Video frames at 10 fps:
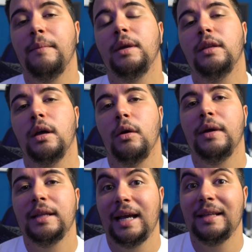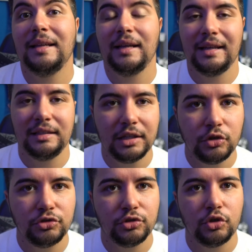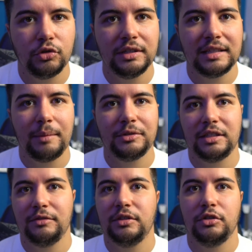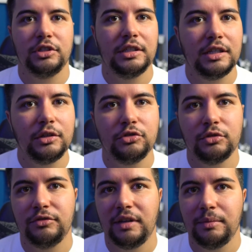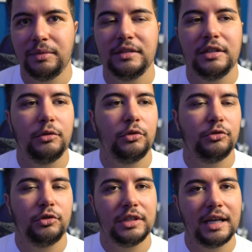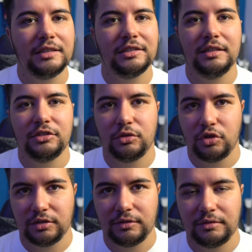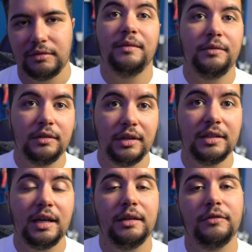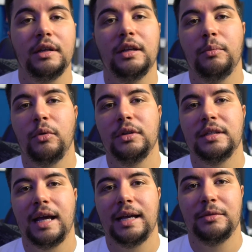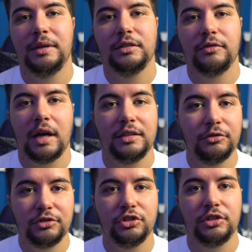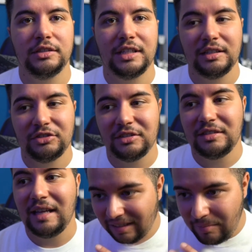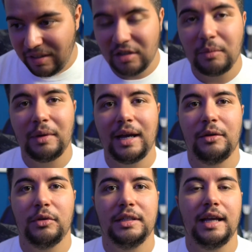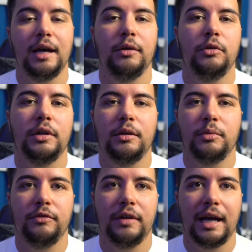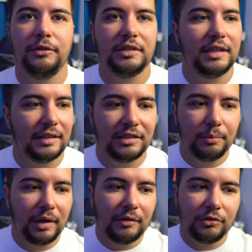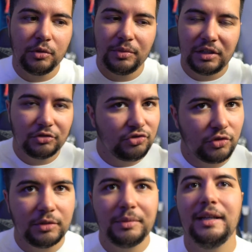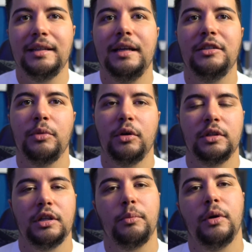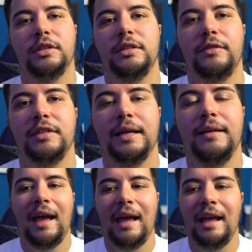But not only that, it can also go in depth, giving you details, refinements, can review text, and so on. Another very important aspect of artificial intelligence that, when combined with the algorithm of an advertising platform, can truly make it explode in a positive sense,